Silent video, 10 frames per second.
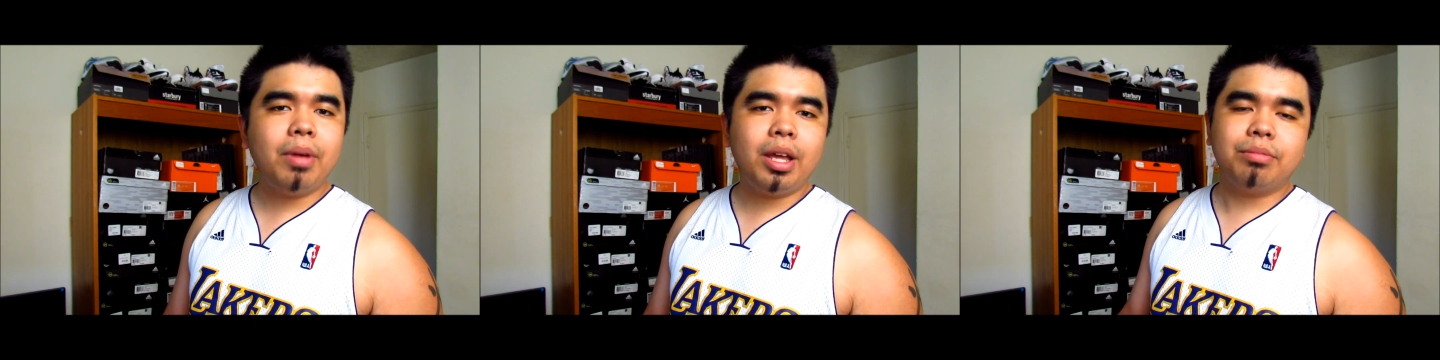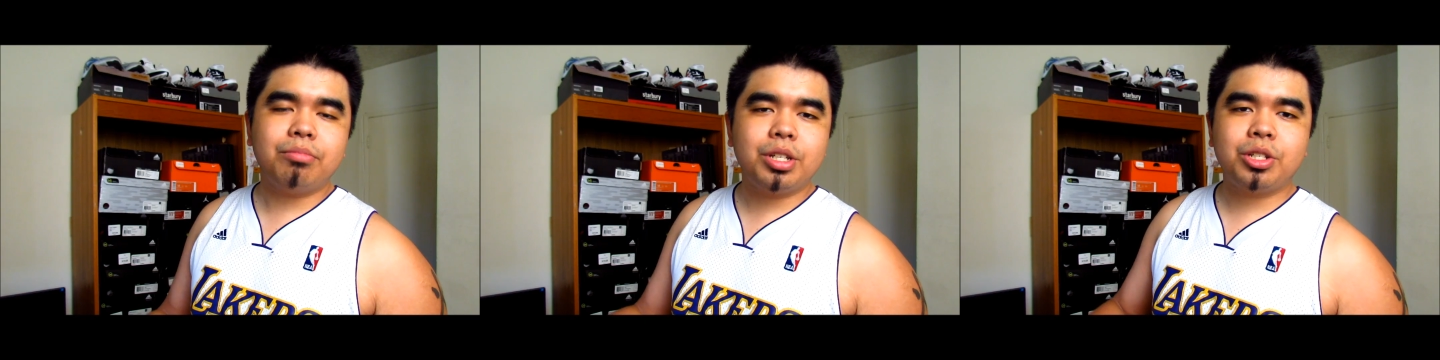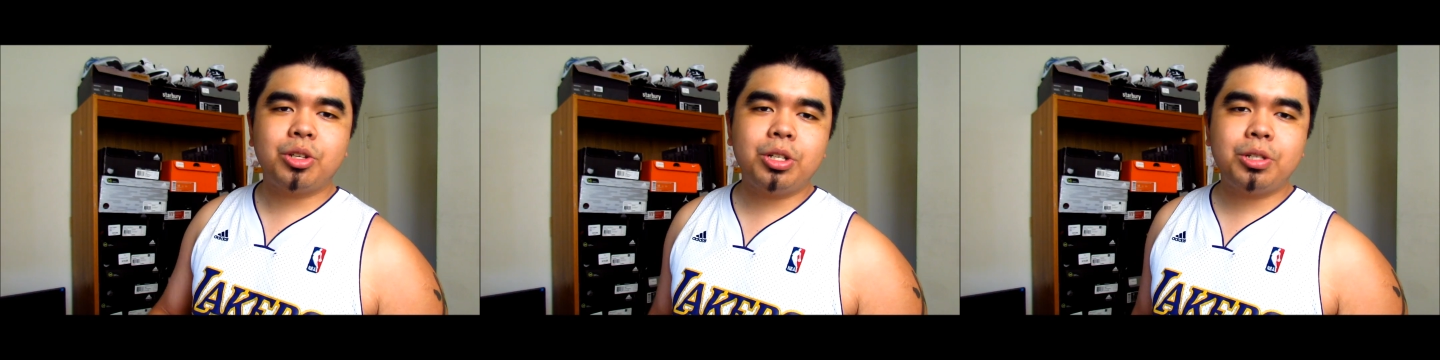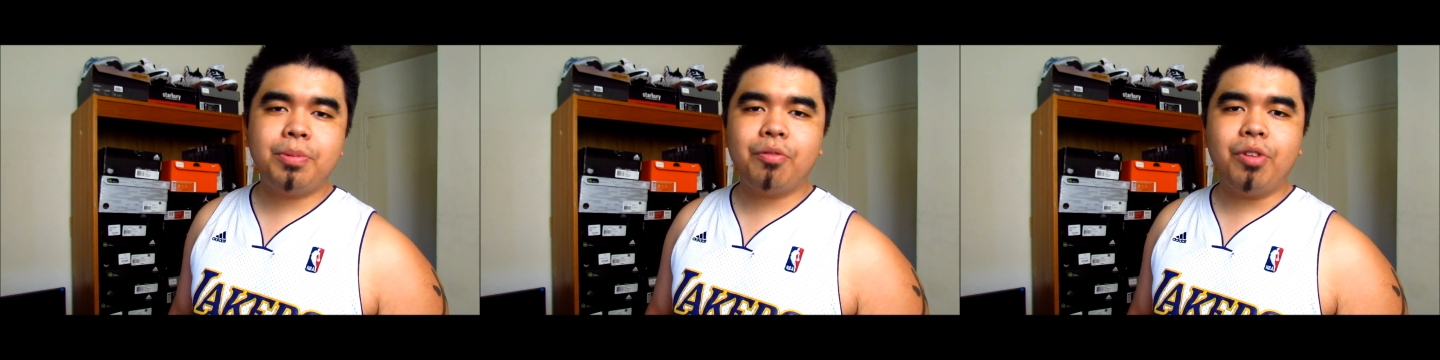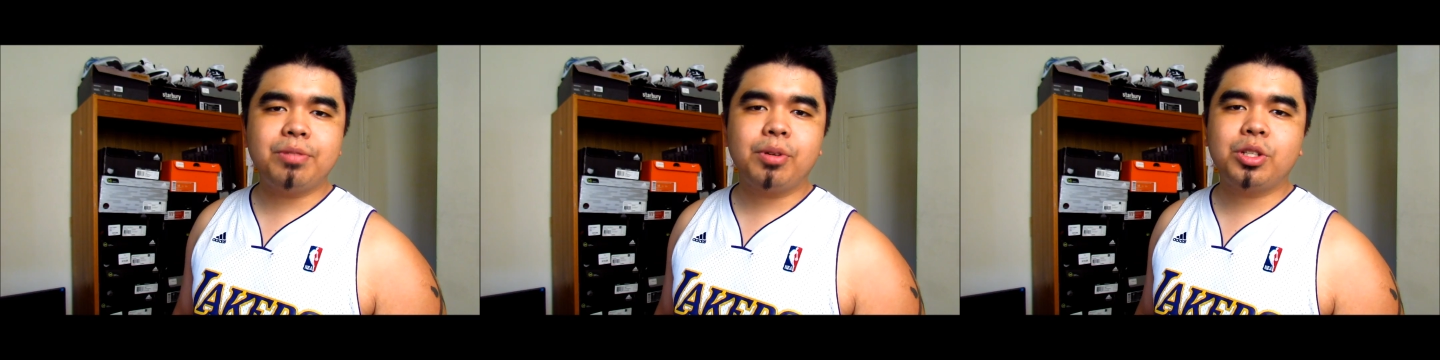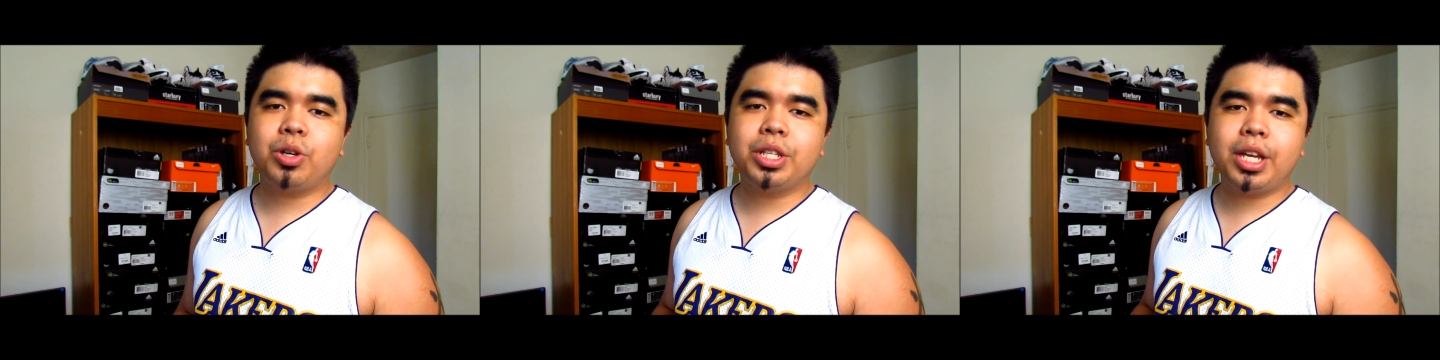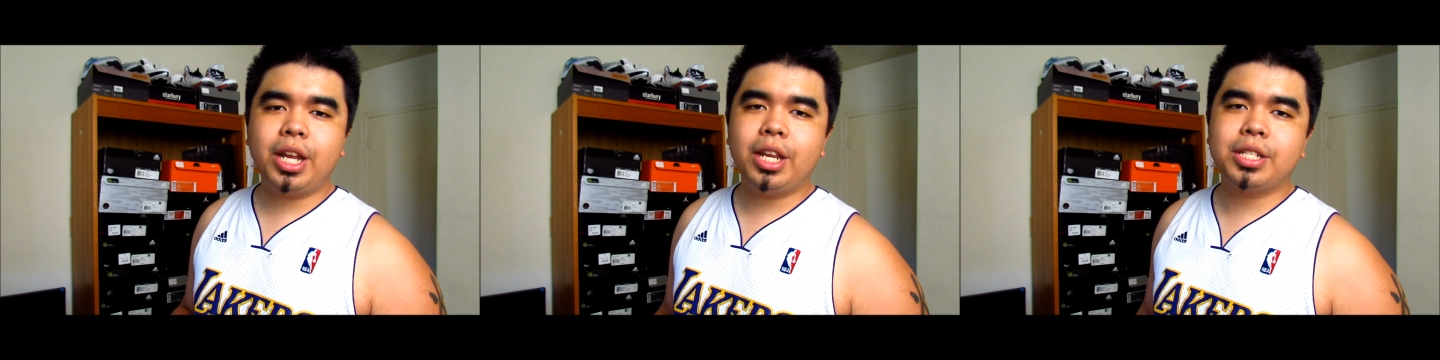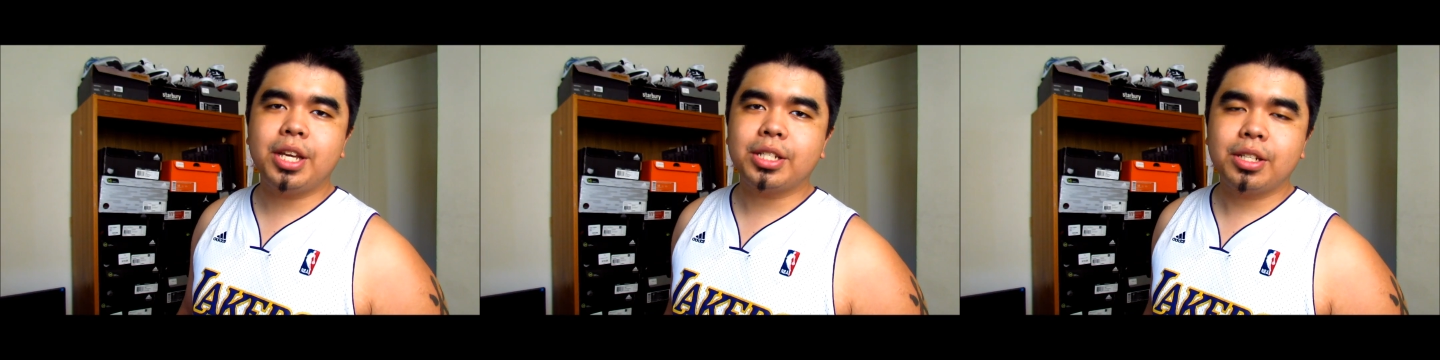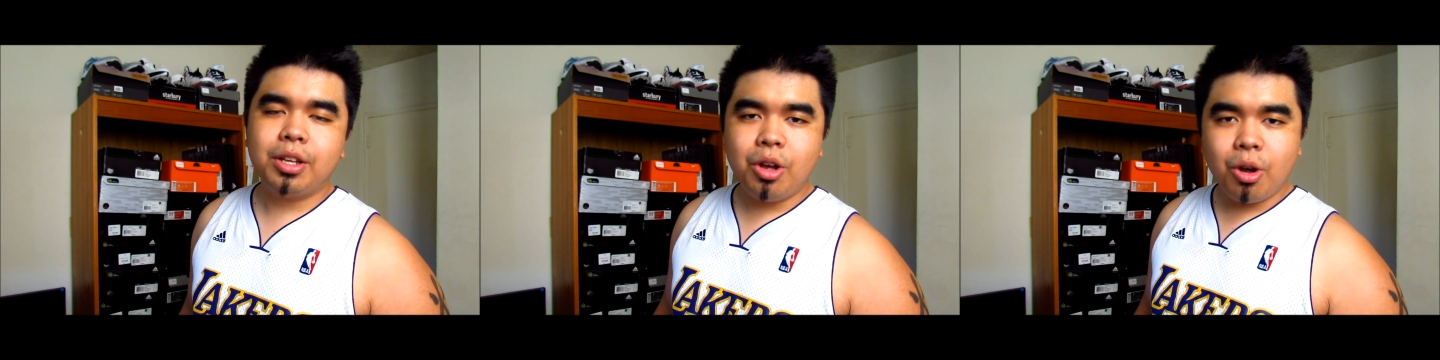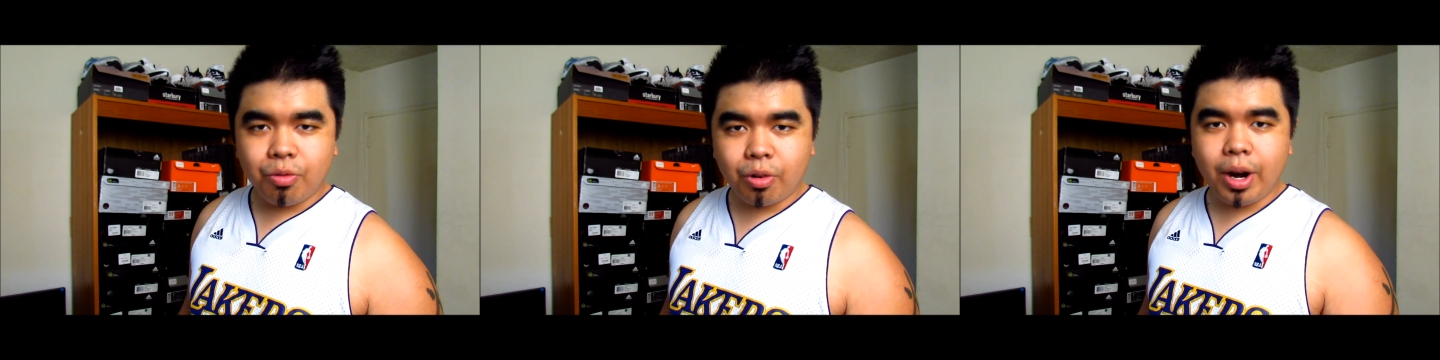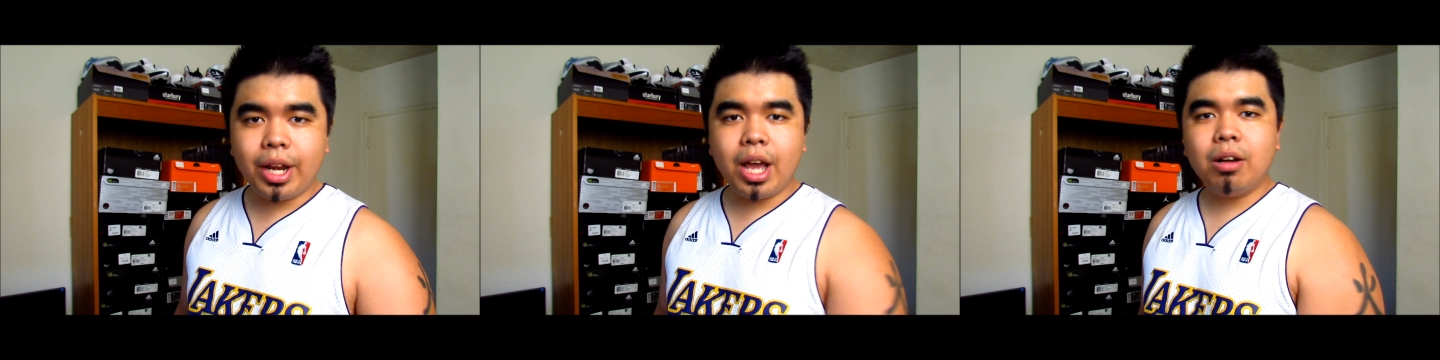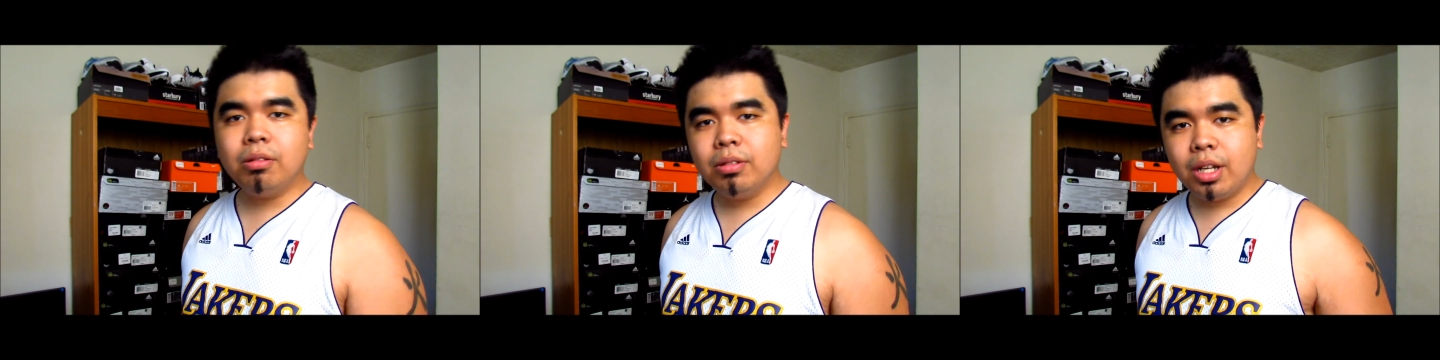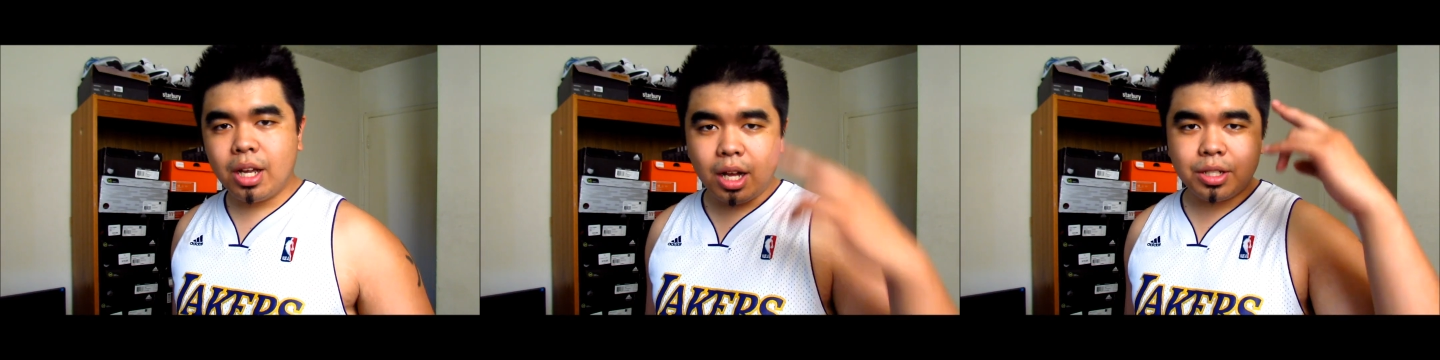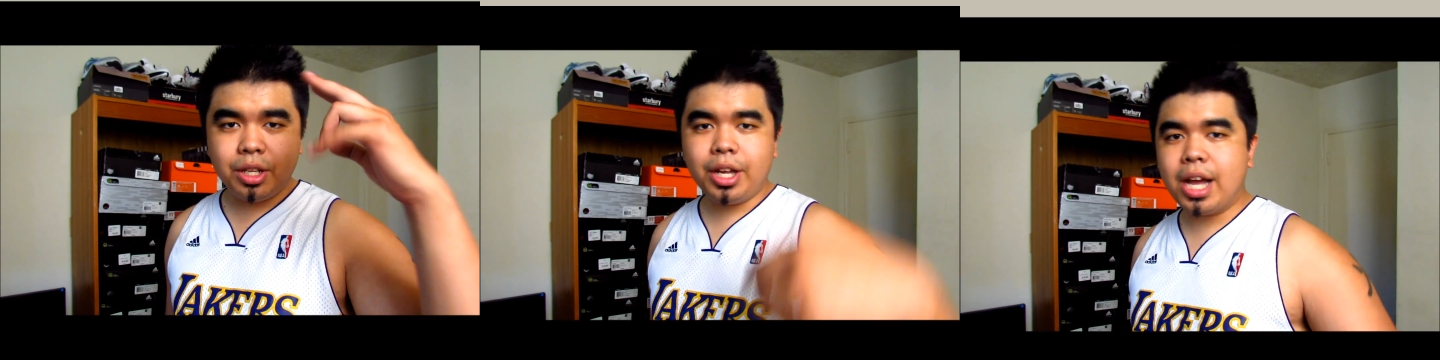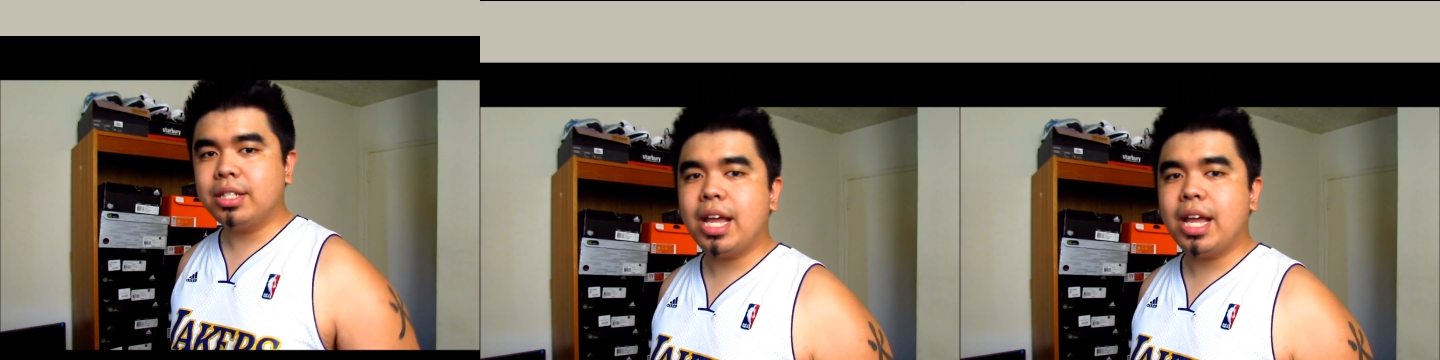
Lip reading: and just search me on Facebook, Jordan 1086. For right now, I'll see you guys